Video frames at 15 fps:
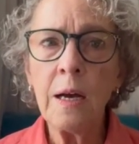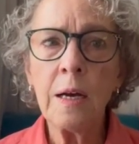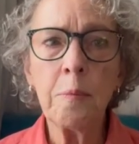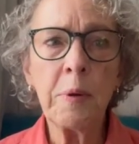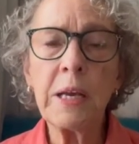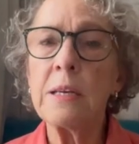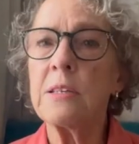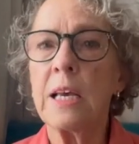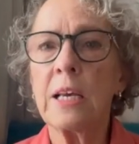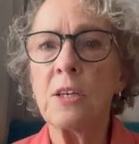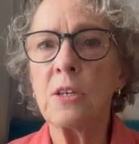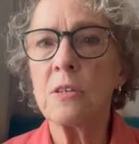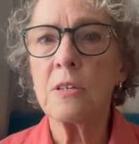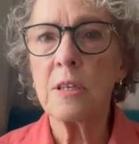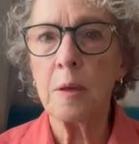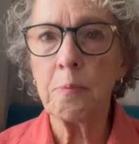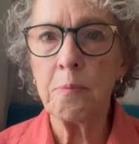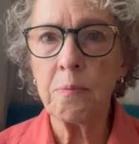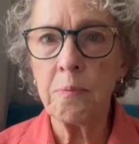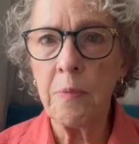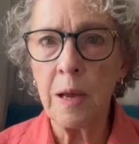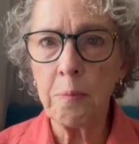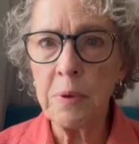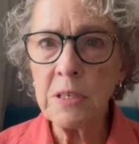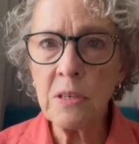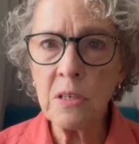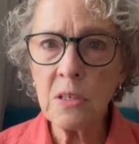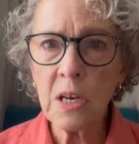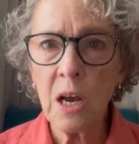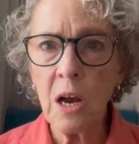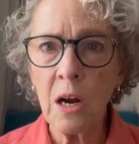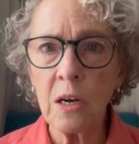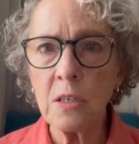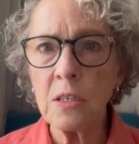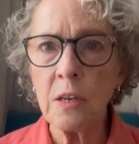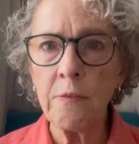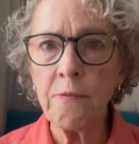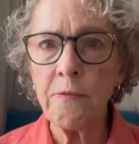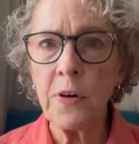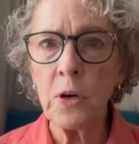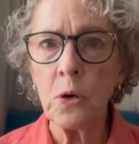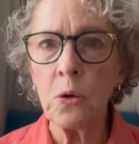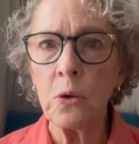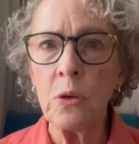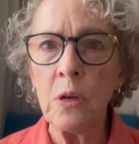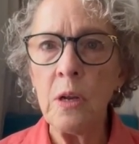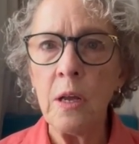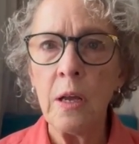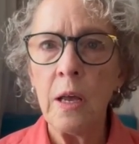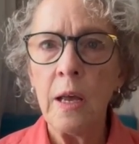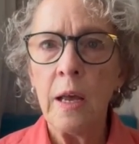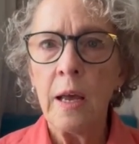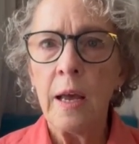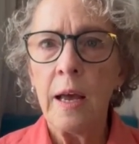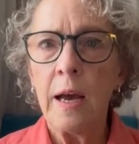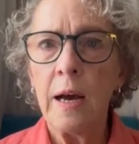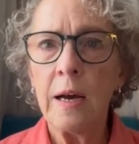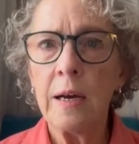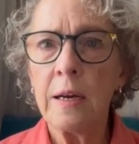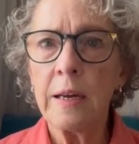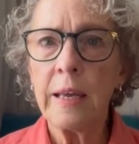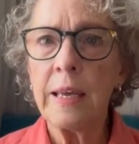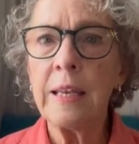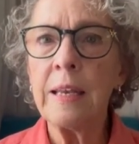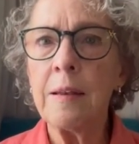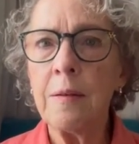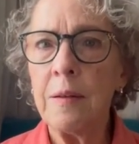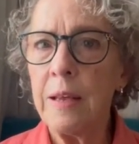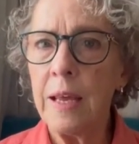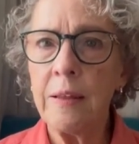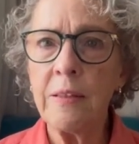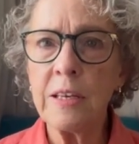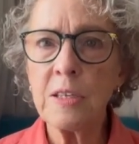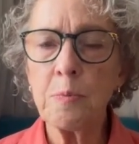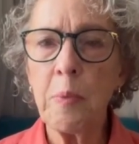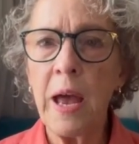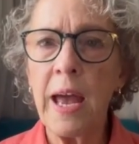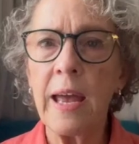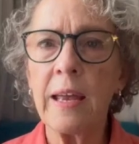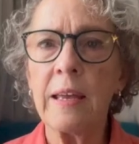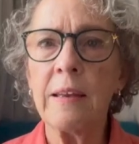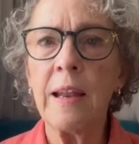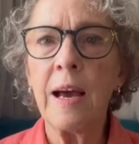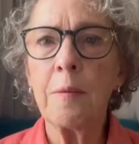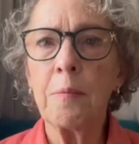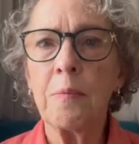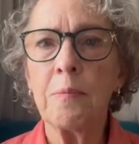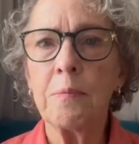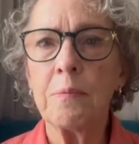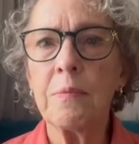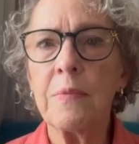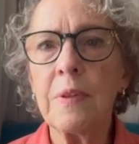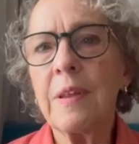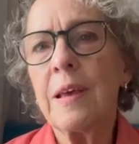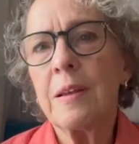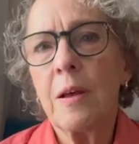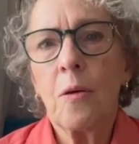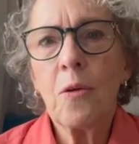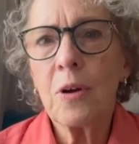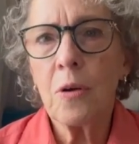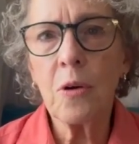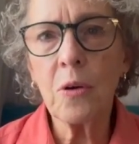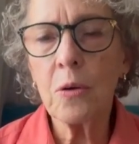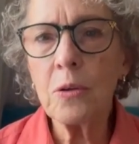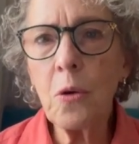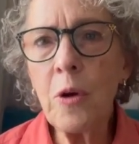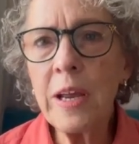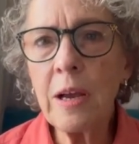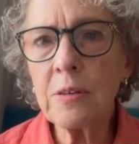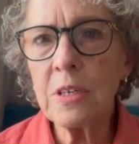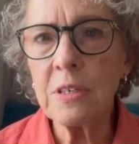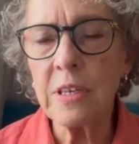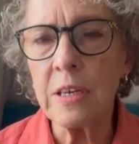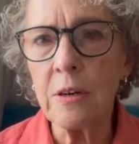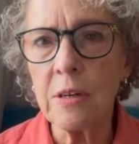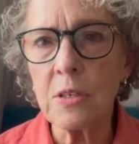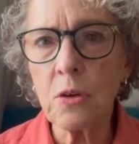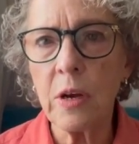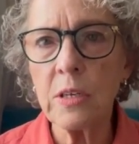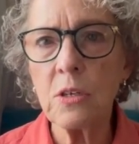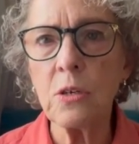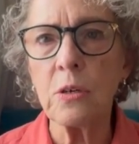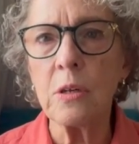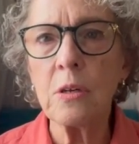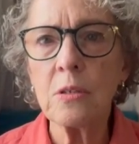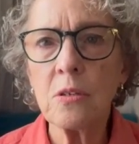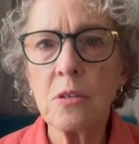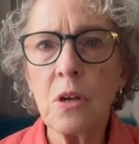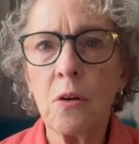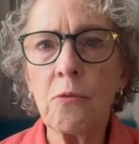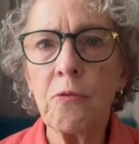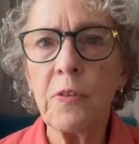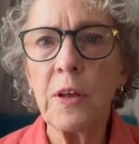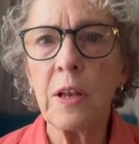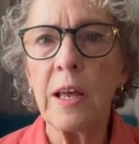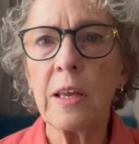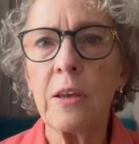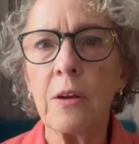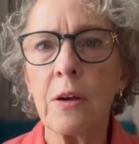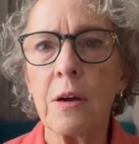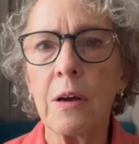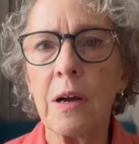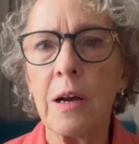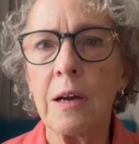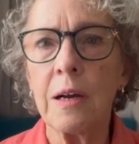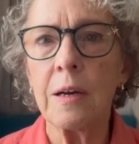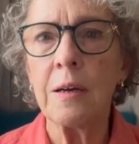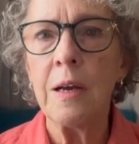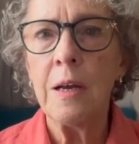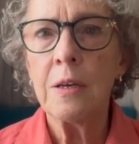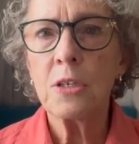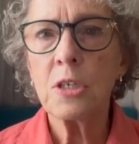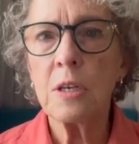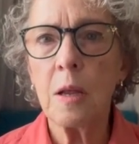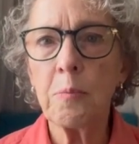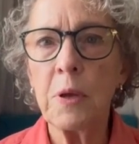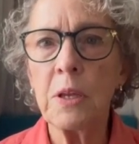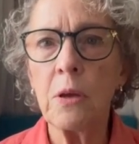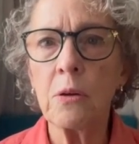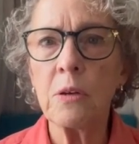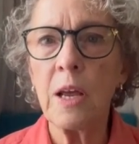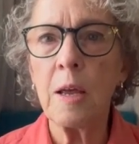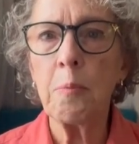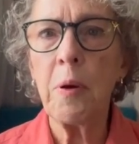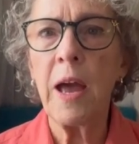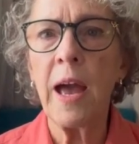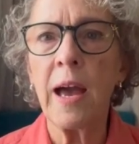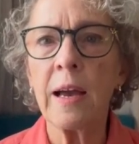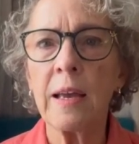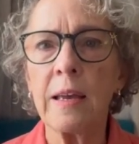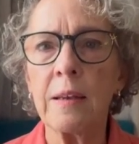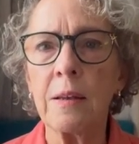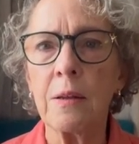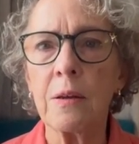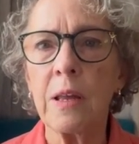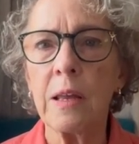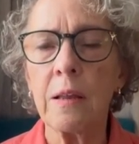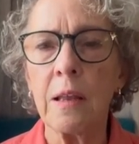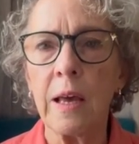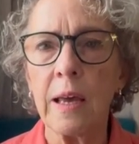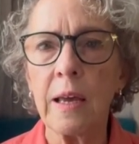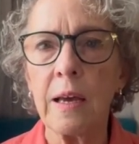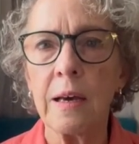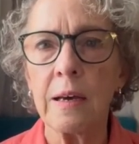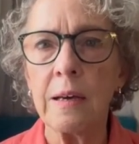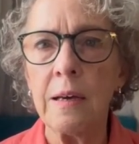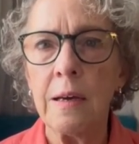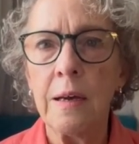because I can just slip my business cards and phone in this bag or going out to dinner. It's great too. You just don't feel like you're schlepping your day pack and looking like a